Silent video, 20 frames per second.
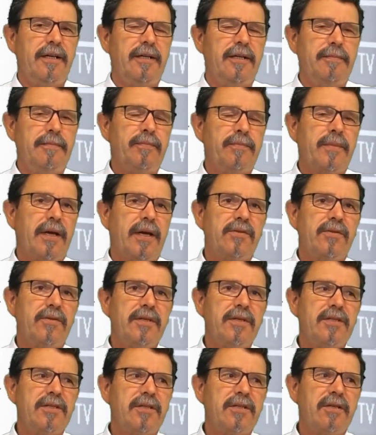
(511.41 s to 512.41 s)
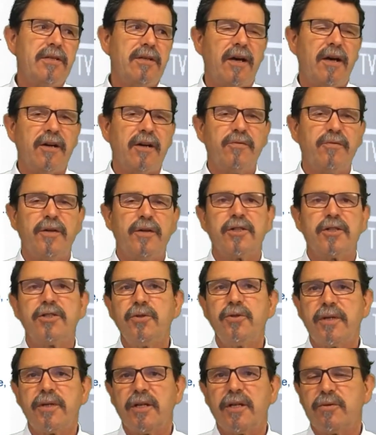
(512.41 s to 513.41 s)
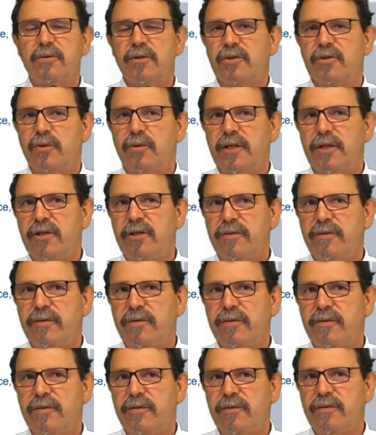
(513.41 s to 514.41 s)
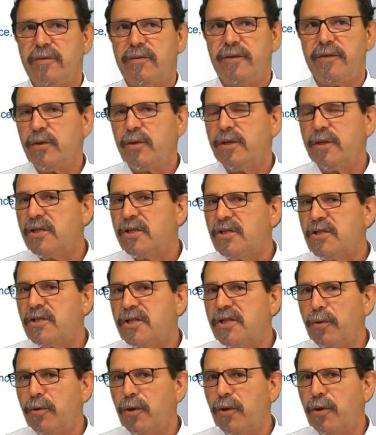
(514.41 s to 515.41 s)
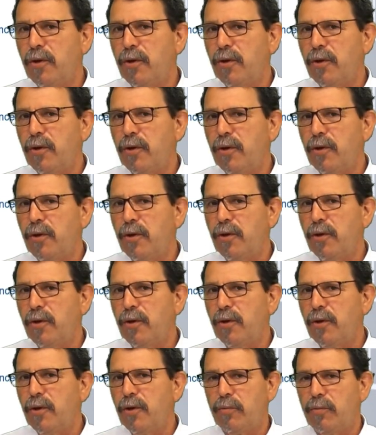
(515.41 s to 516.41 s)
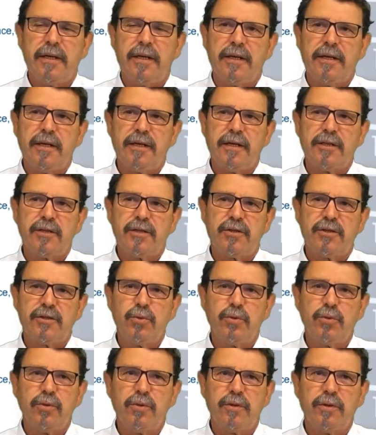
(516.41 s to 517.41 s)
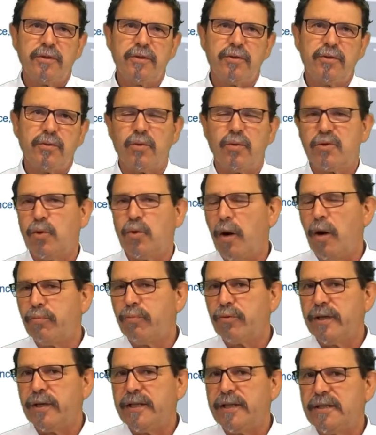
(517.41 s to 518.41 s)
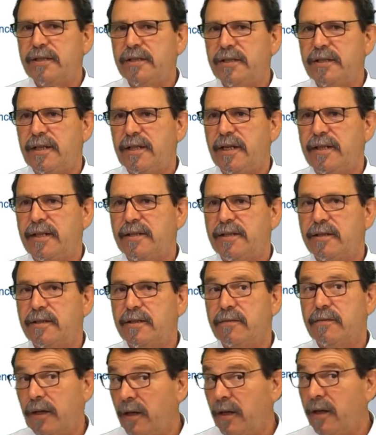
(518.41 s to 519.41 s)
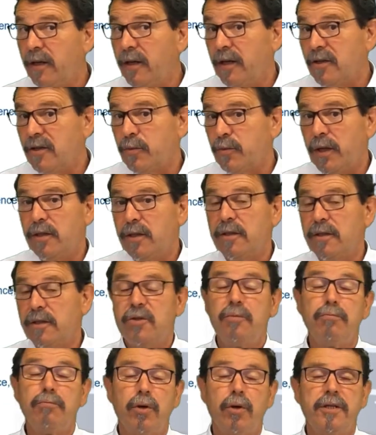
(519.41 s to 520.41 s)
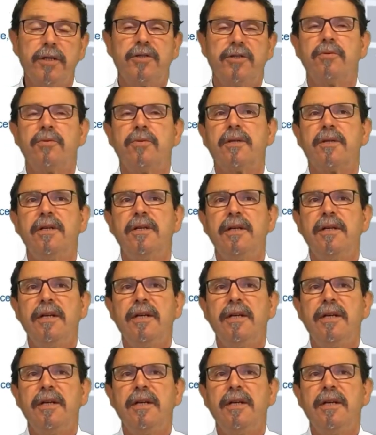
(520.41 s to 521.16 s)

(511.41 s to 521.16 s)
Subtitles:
and this light function you can control individually. So it's a simple operation to operate, and finally as well to monitor